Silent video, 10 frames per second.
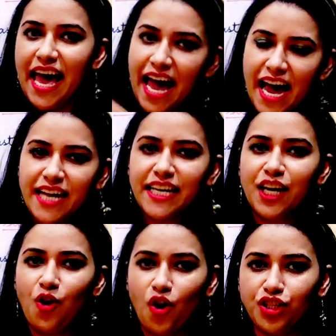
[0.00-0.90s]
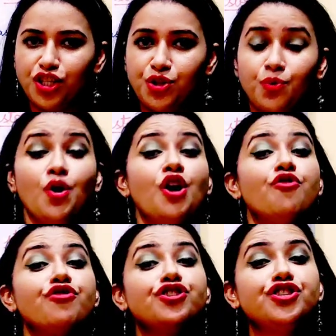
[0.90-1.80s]
And in order to
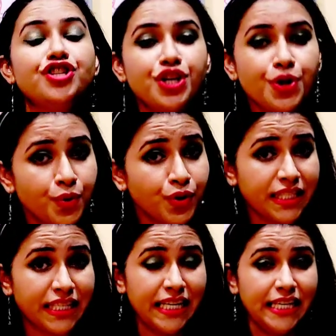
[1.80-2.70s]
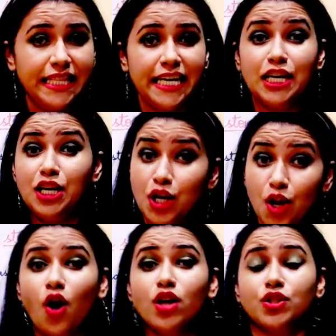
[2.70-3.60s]
reduce the
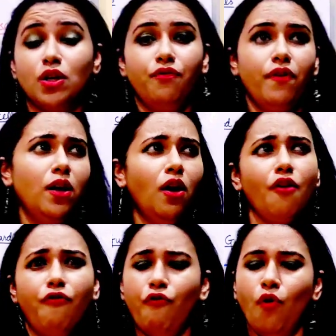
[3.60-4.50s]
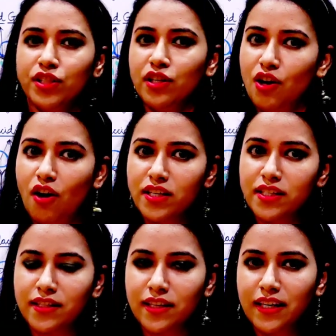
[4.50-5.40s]
loss of a lot of water
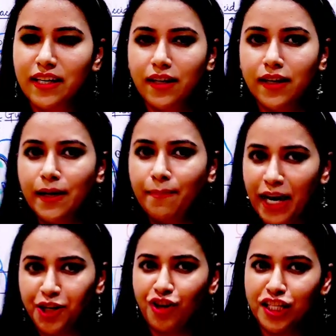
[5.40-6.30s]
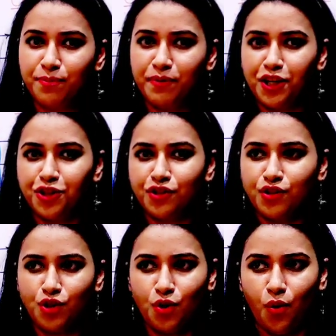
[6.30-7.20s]
loss by
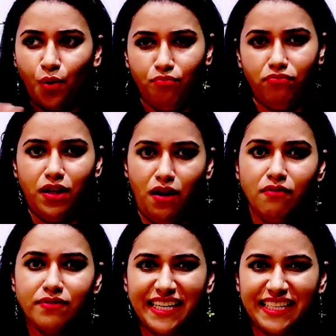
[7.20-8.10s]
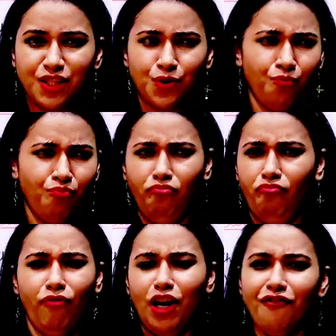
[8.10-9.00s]
transpiration, so that is
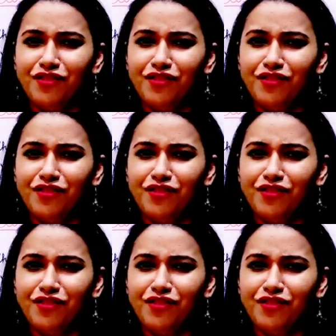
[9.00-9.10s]
one